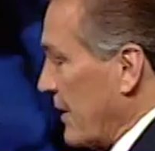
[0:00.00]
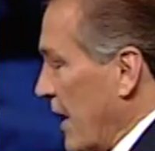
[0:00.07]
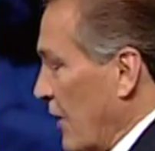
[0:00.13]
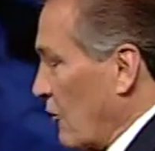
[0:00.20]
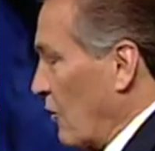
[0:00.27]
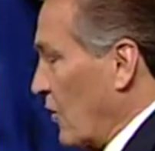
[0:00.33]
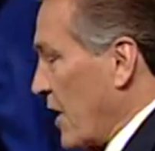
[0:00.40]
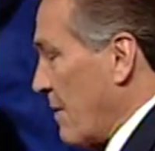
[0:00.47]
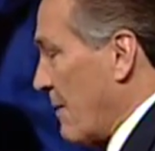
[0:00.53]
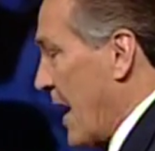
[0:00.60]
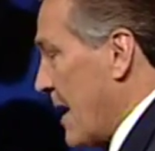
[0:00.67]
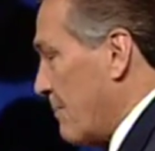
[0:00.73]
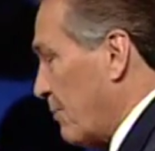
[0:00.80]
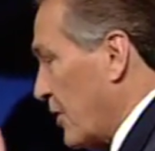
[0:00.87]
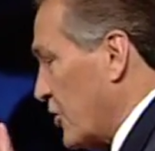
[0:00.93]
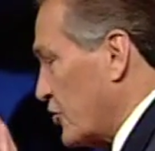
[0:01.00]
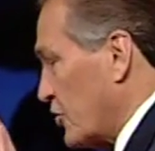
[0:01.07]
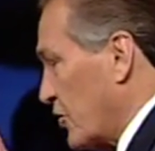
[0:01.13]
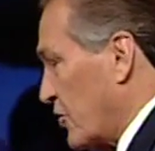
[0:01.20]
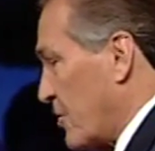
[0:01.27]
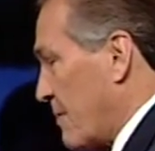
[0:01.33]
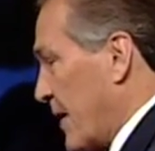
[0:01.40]
not only am I placed
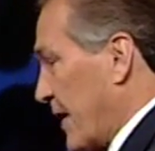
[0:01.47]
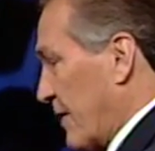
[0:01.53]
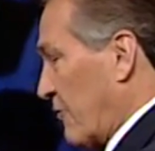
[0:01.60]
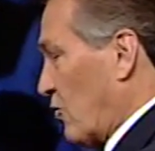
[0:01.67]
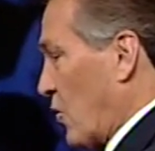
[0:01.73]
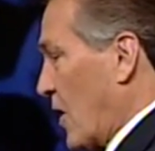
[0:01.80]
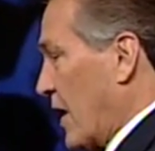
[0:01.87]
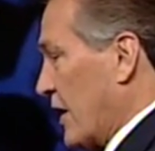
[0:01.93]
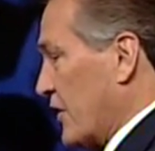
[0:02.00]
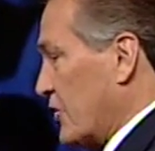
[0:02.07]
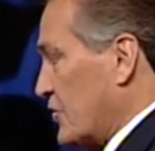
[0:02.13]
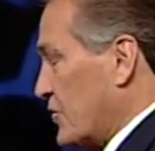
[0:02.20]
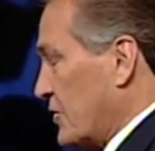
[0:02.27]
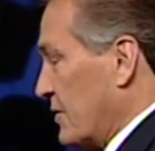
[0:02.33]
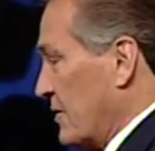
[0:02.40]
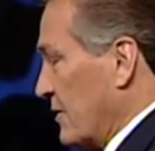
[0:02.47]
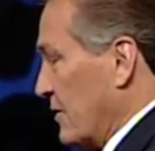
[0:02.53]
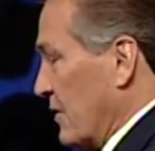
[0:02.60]
into the body of Christ,